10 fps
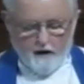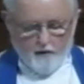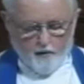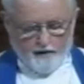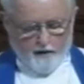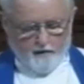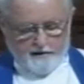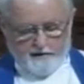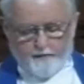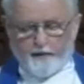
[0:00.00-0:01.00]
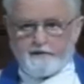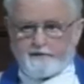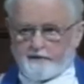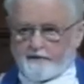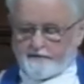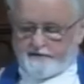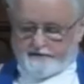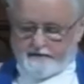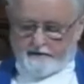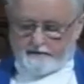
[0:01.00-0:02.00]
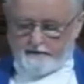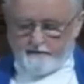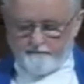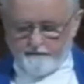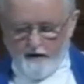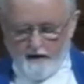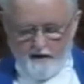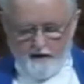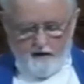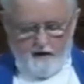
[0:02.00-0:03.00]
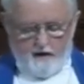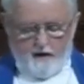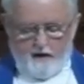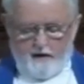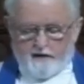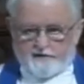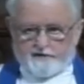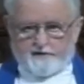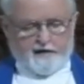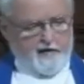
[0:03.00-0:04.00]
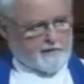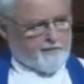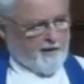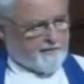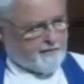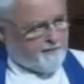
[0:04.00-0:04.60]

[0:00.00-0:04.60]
where only the preacher can see it, is a statement